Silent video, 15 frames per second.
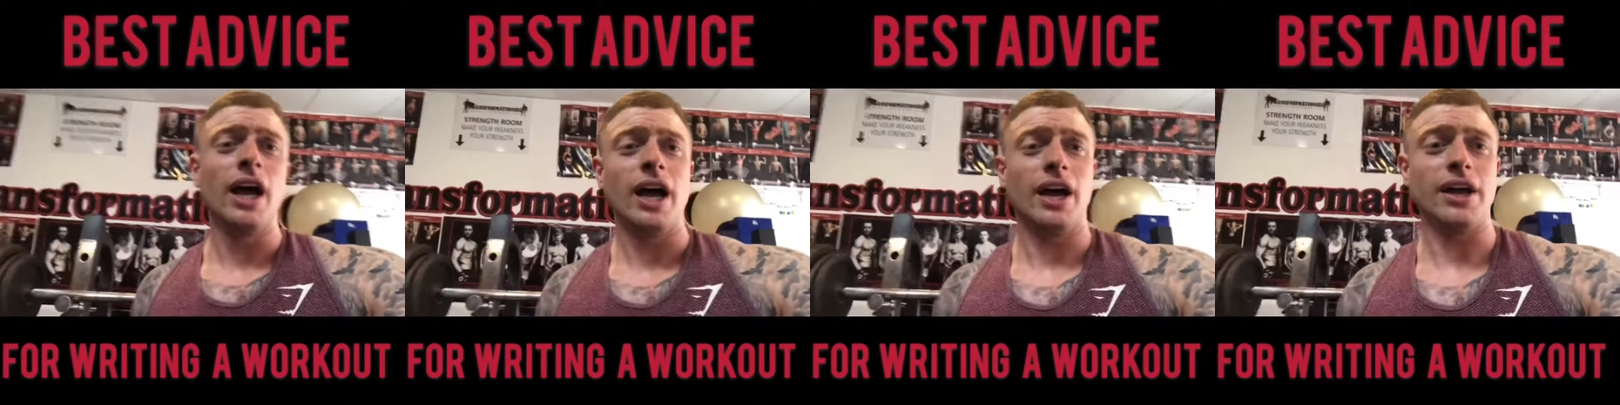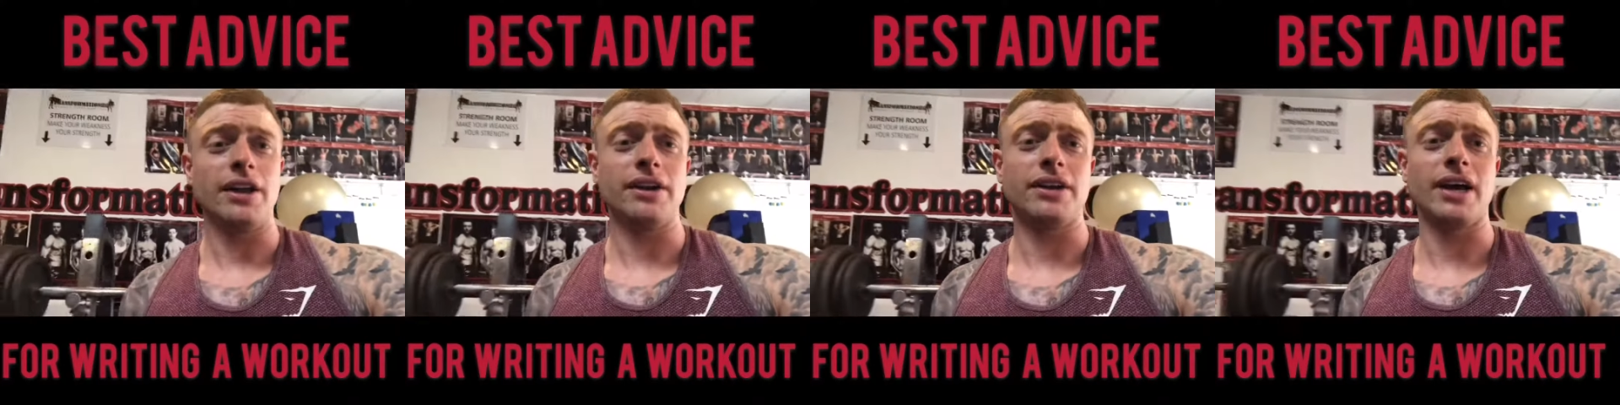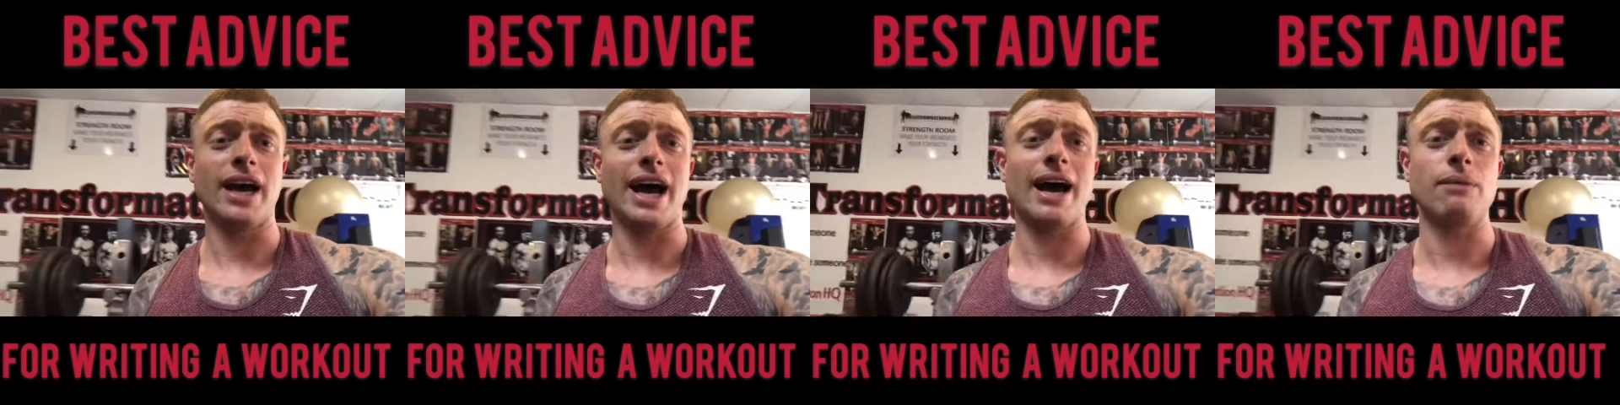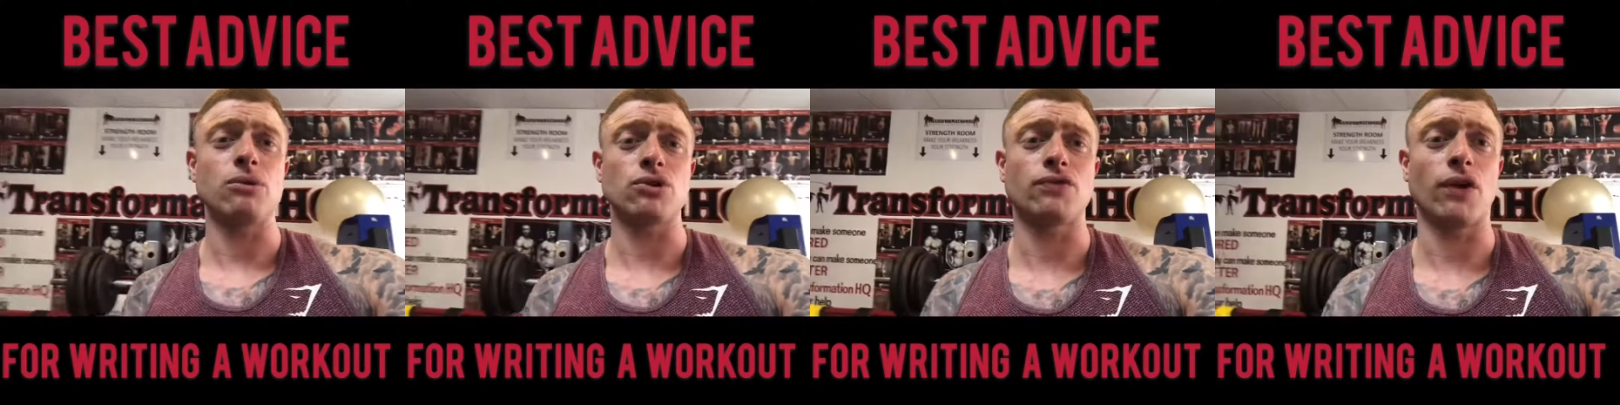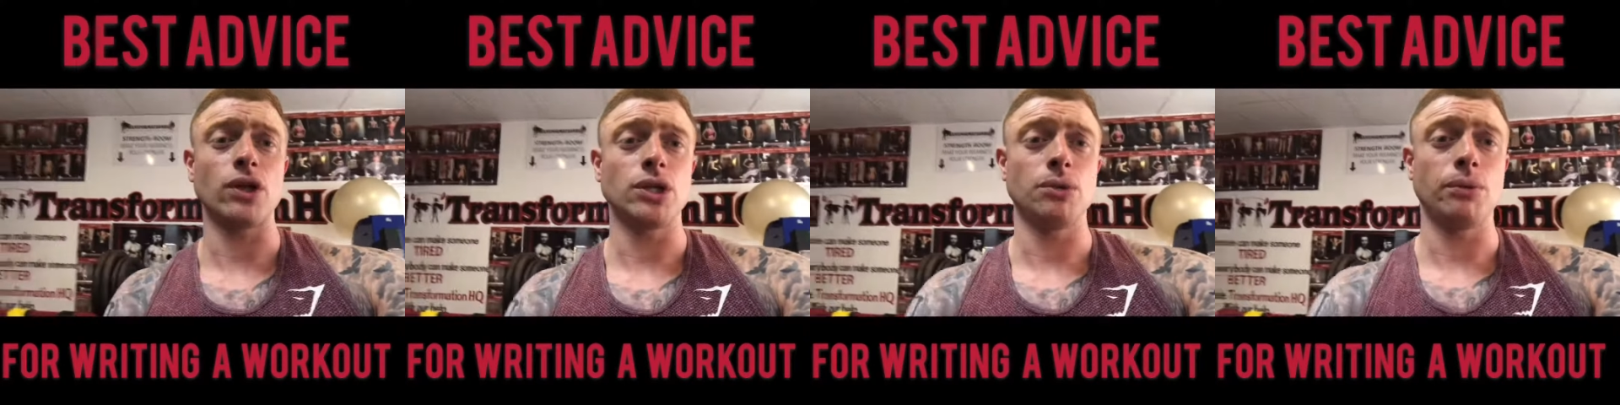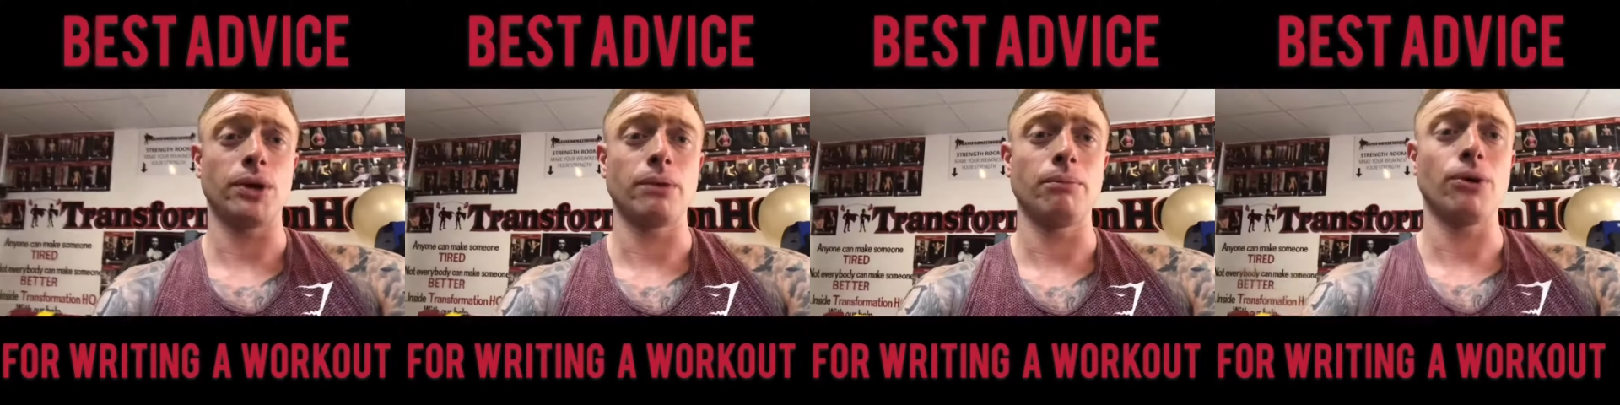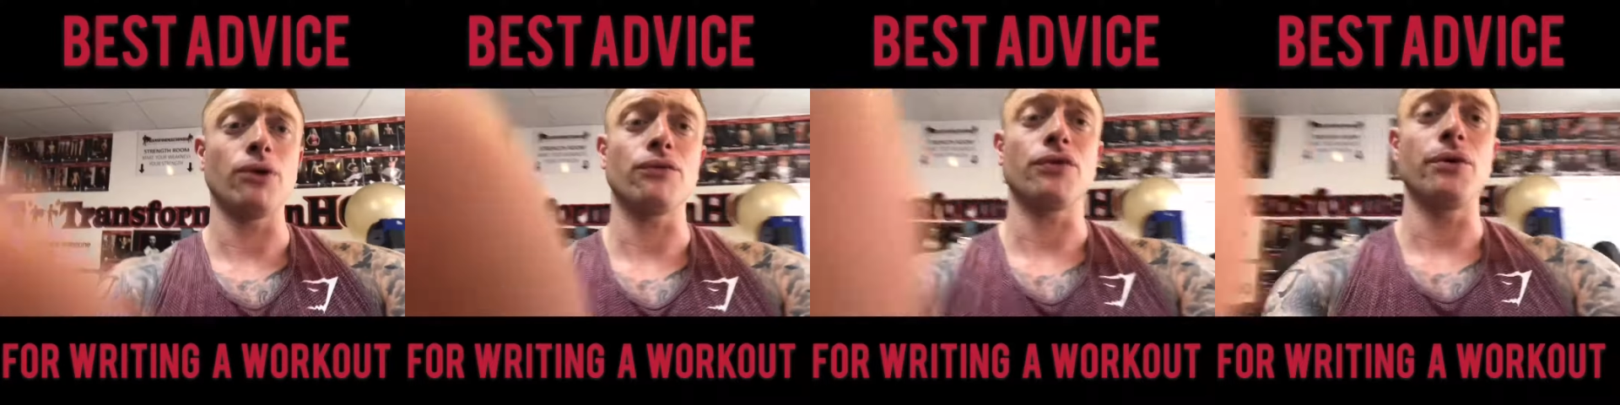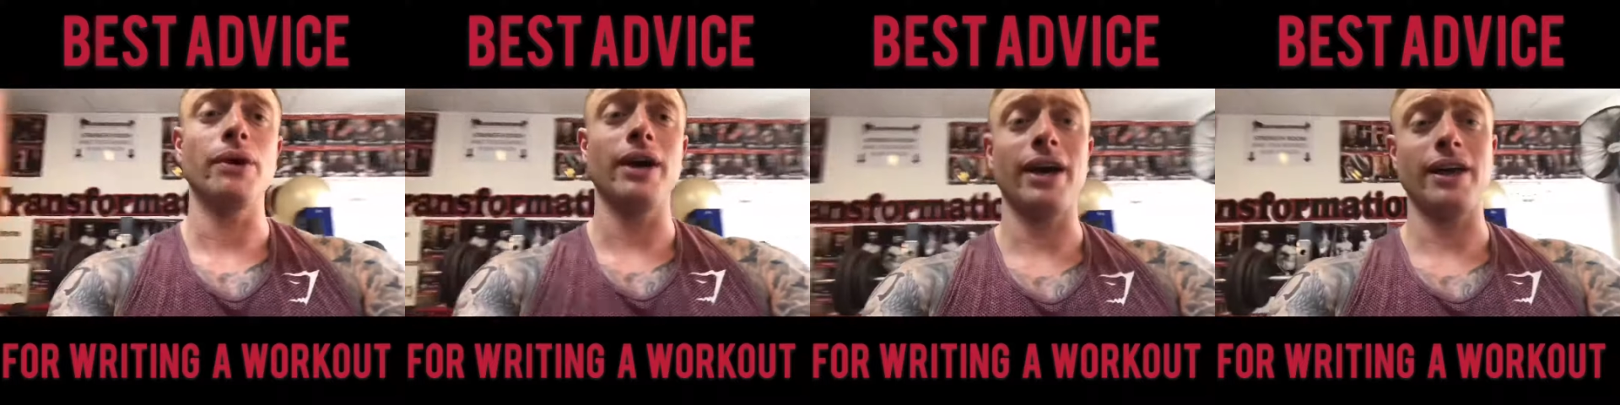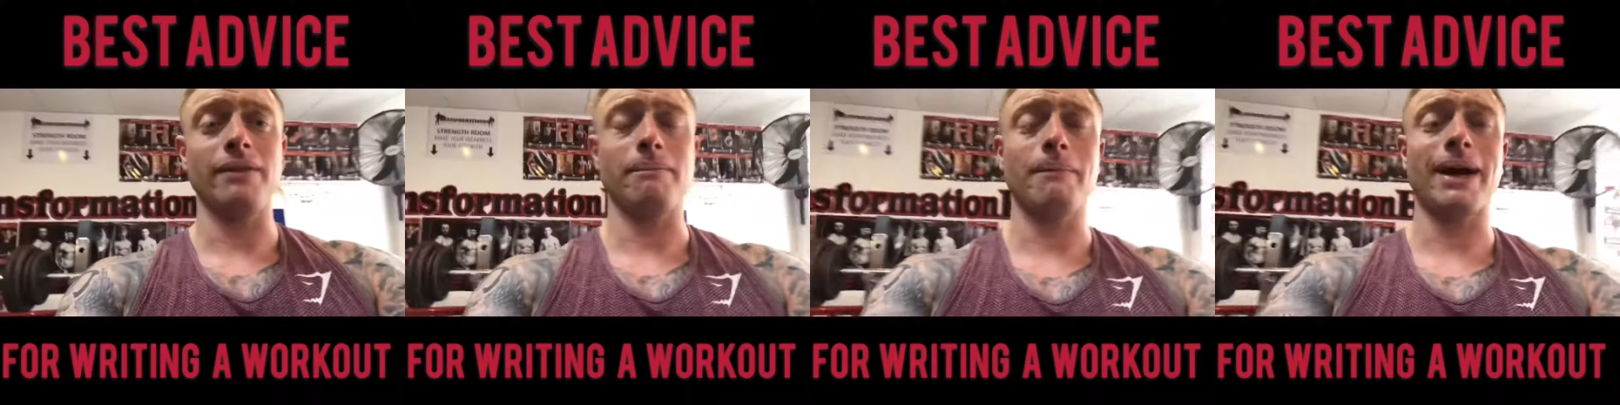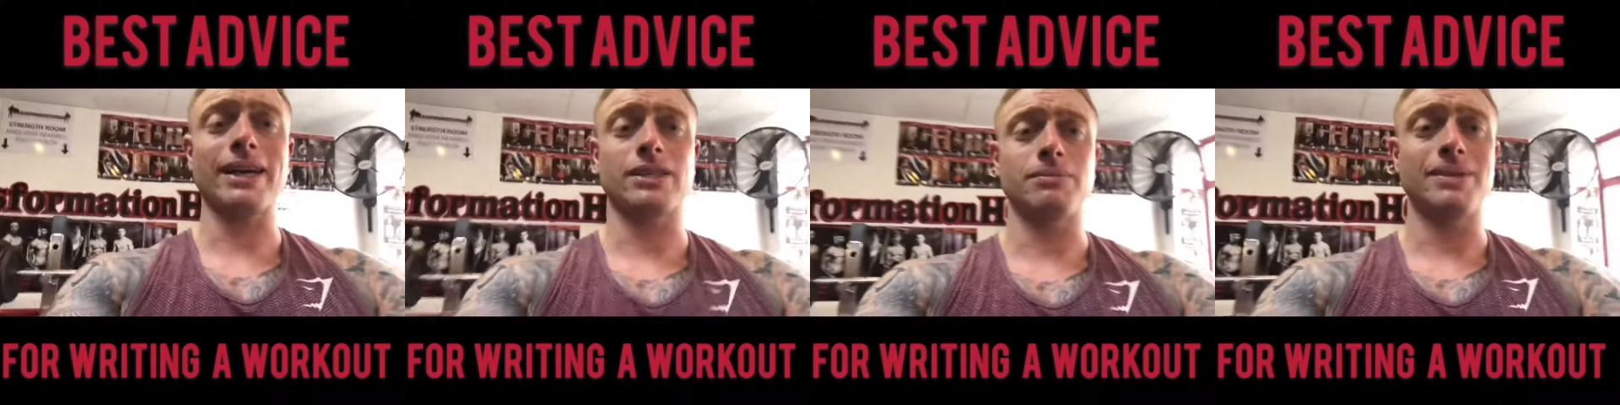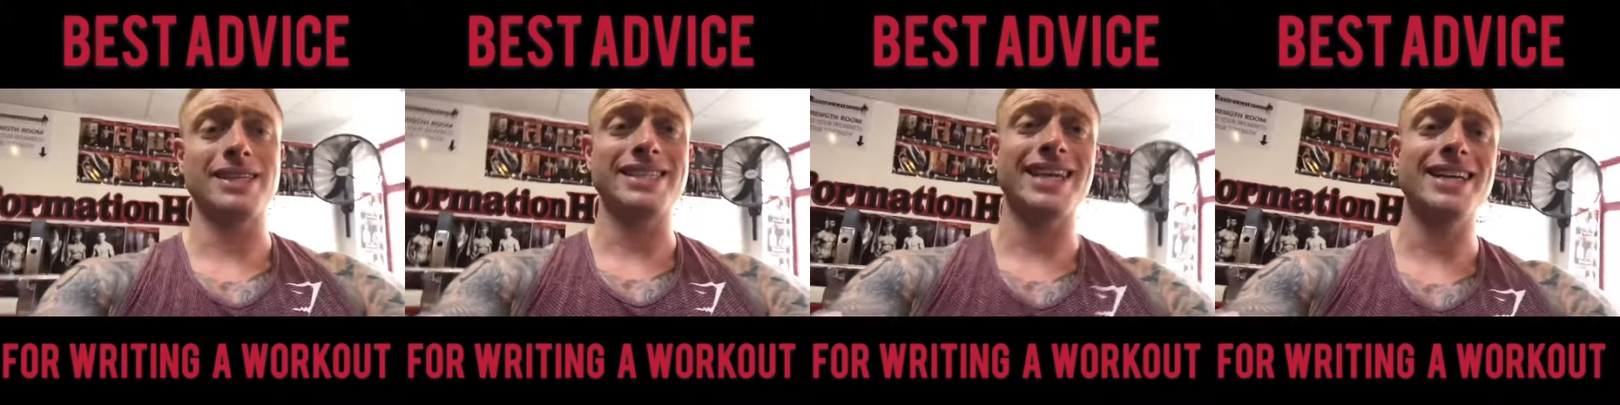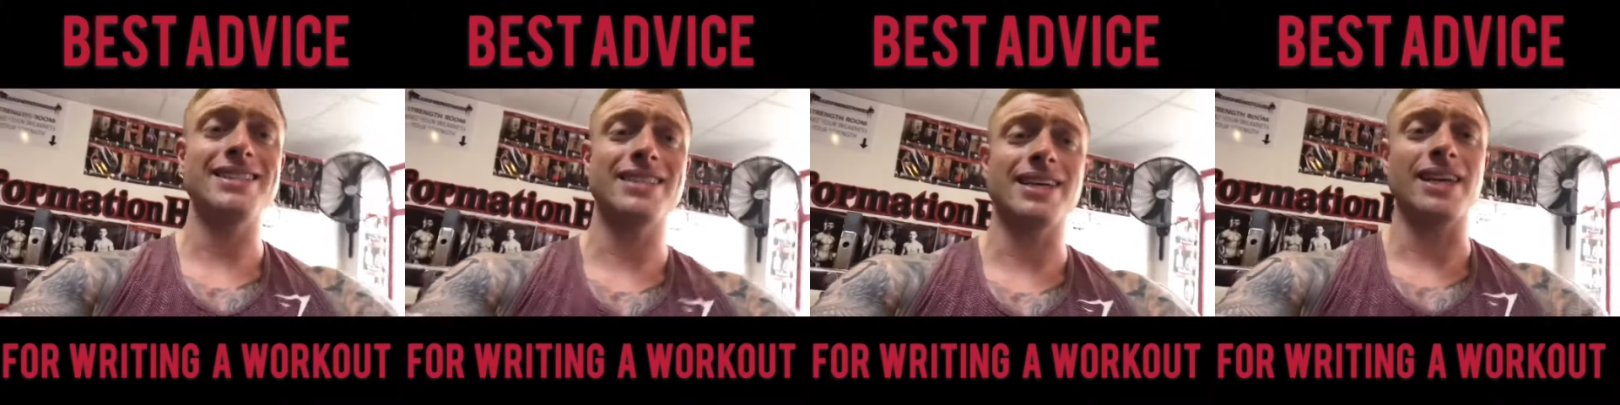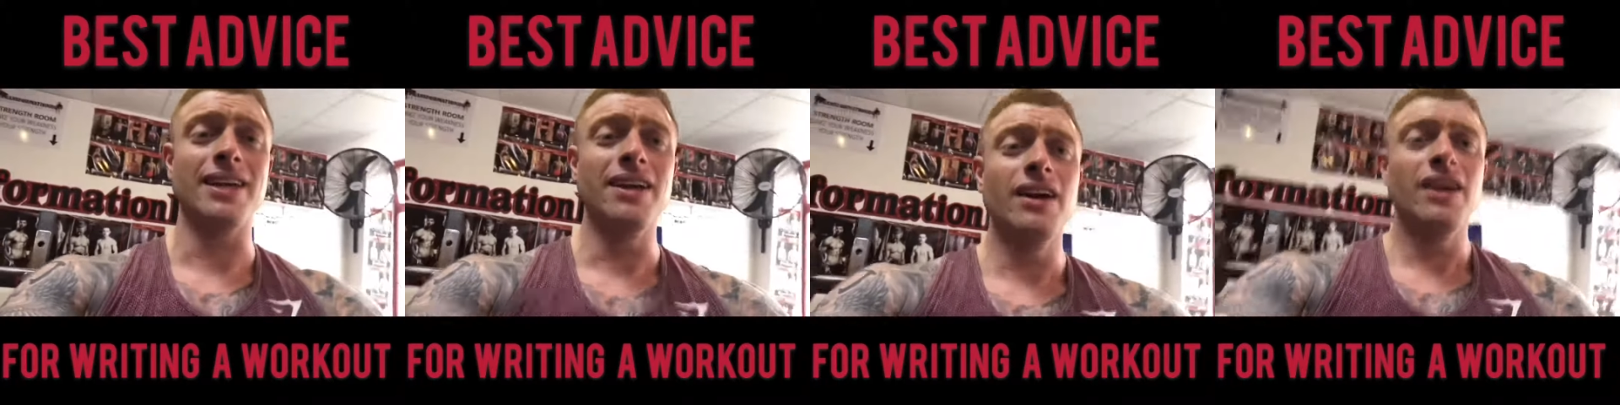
and how much volume we can put through it at maximum intensity.